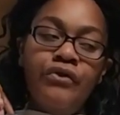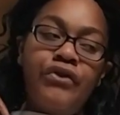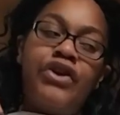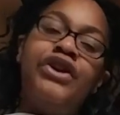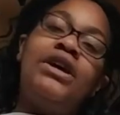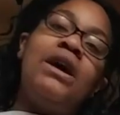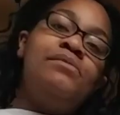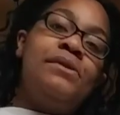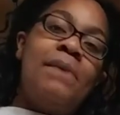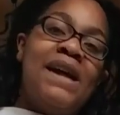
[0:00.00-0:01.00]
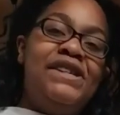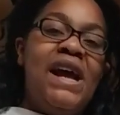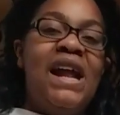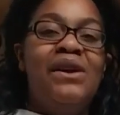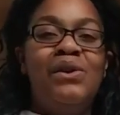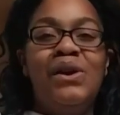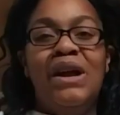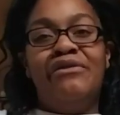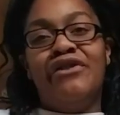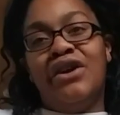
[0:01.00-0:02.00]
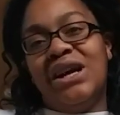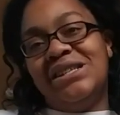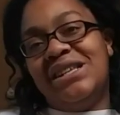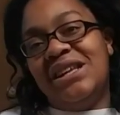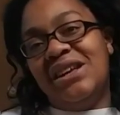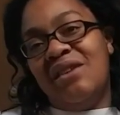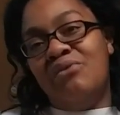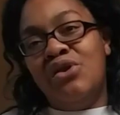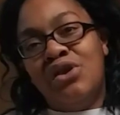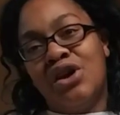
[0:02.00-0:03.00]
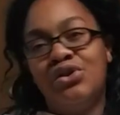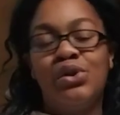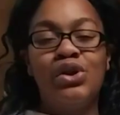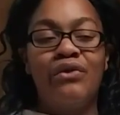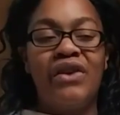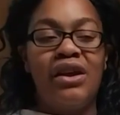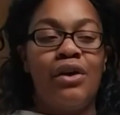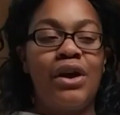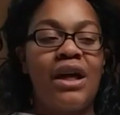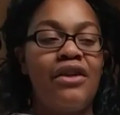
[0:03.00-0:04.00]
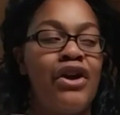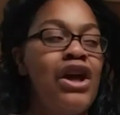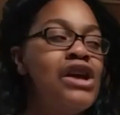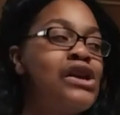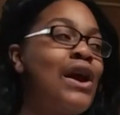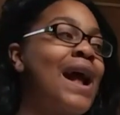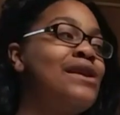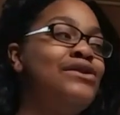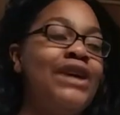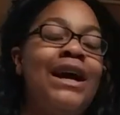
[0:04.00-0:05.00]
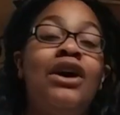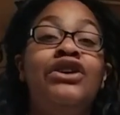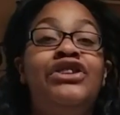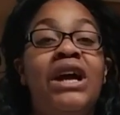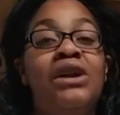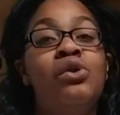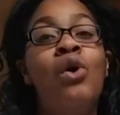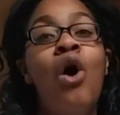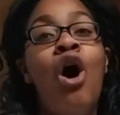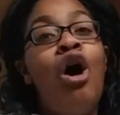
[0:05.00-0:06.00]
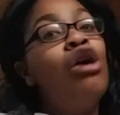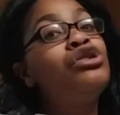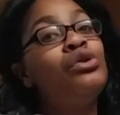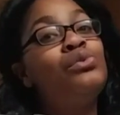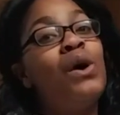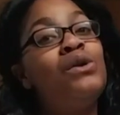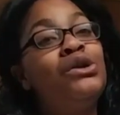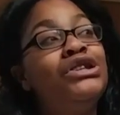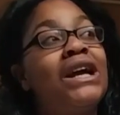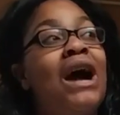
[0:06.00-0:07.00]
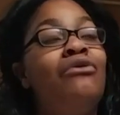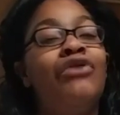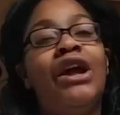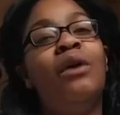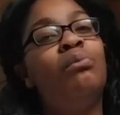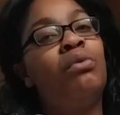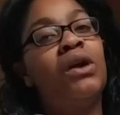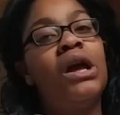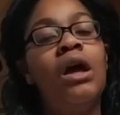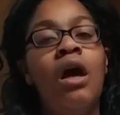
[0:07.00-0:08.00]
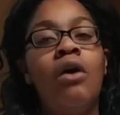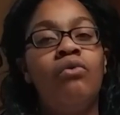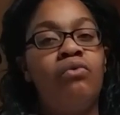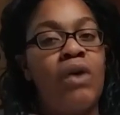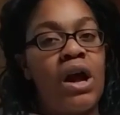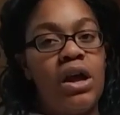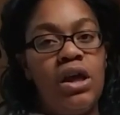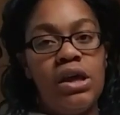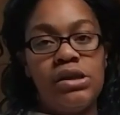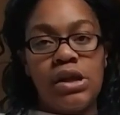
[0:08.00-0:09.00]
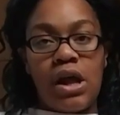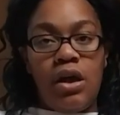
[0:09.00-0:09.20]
for her to come to my channel and for us to, do a little video together. So you guys go check out her channel. Also, as well, go check out Ray and Bree. Ray is,